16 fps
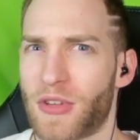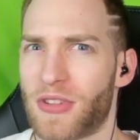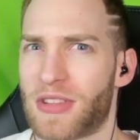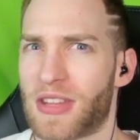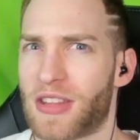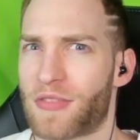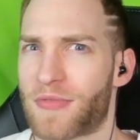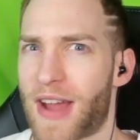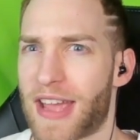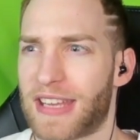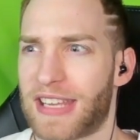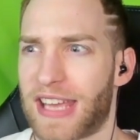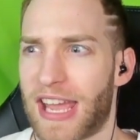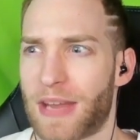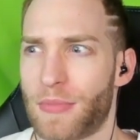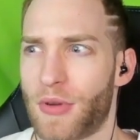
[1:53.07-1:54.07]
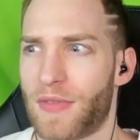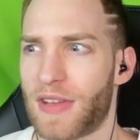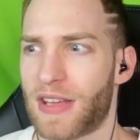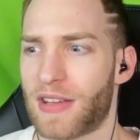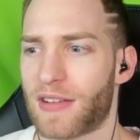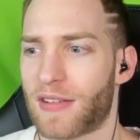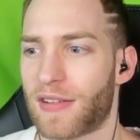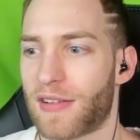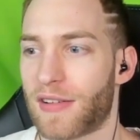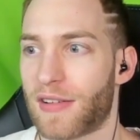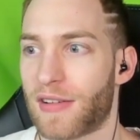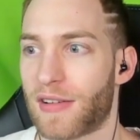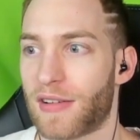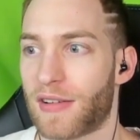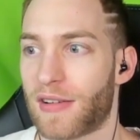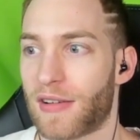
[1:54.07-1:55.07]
dude did the Raggedy Ann movie. Princess and the Cobbler.